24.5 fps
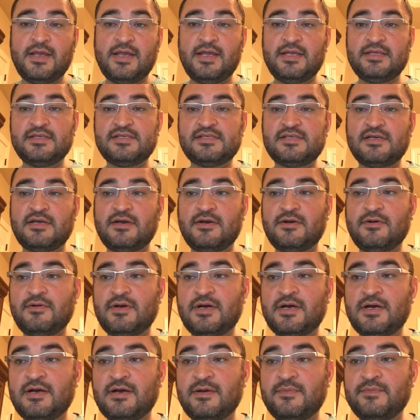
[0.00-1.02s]
And
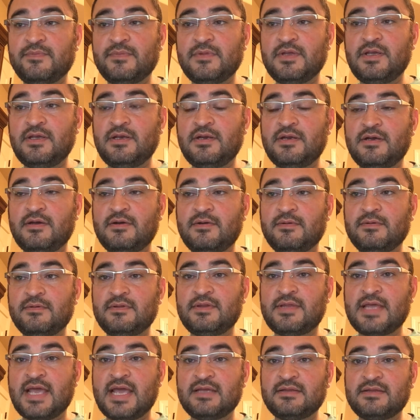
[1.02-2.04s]
so,
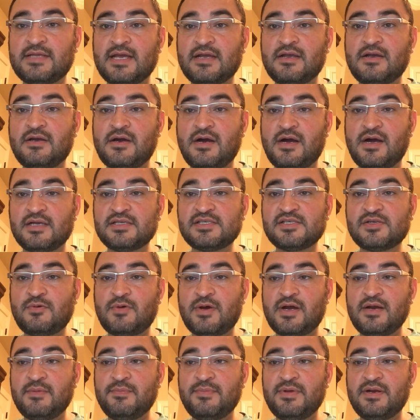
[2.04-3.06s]
that costs
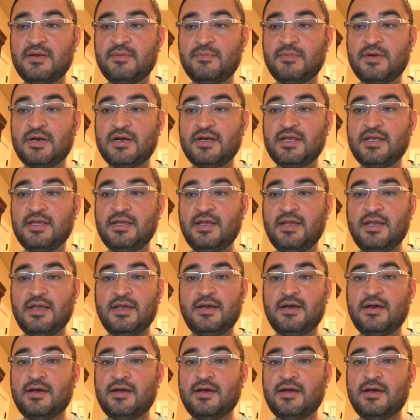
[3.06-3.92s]
quite a bit of money.